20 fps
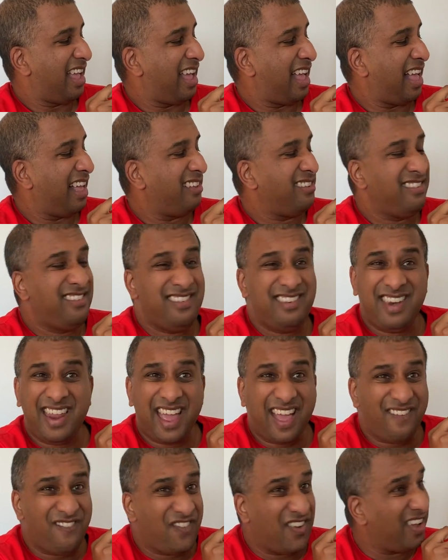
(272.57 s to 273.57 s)
I'll
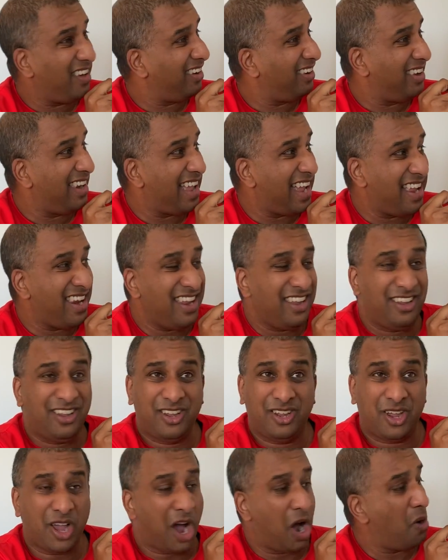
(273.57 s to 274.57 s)
never let
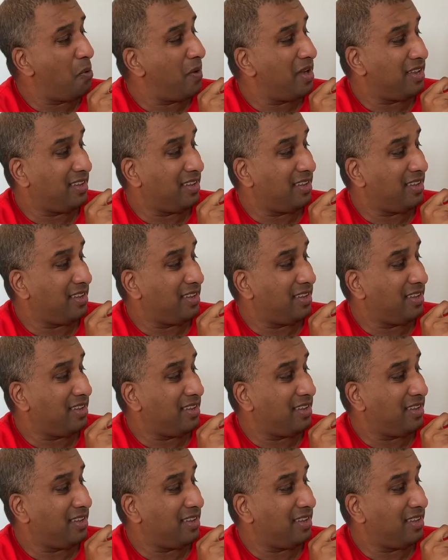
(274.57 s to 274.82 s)
it go